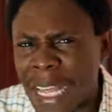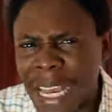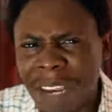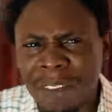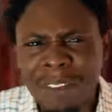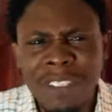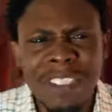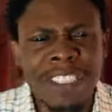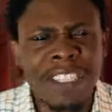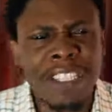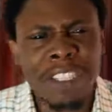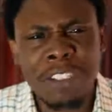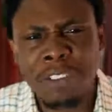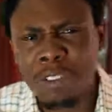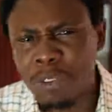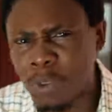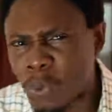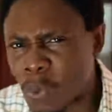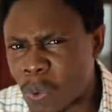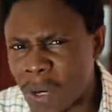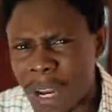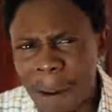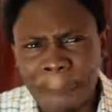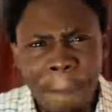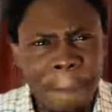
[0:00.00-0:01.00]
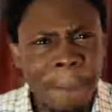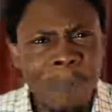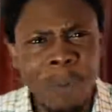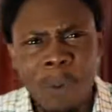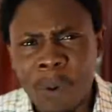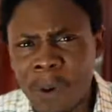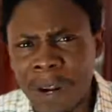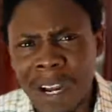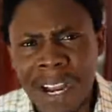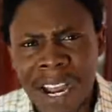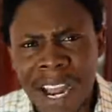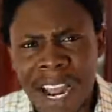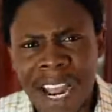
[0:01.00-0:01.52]
everything they do and
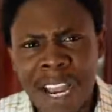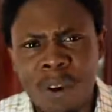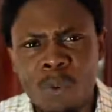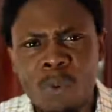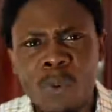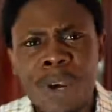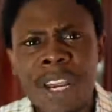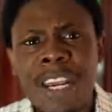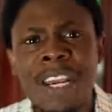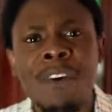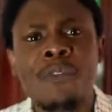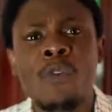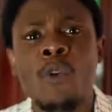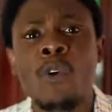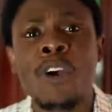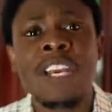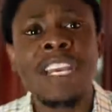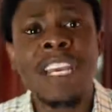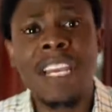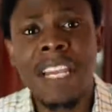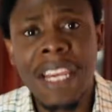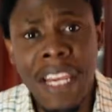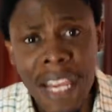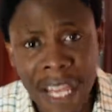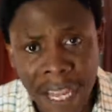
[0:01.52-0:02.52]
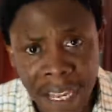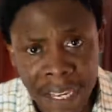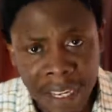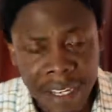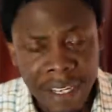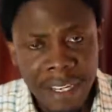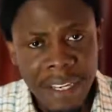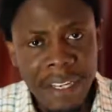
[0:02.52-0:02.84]
one kind way go killer.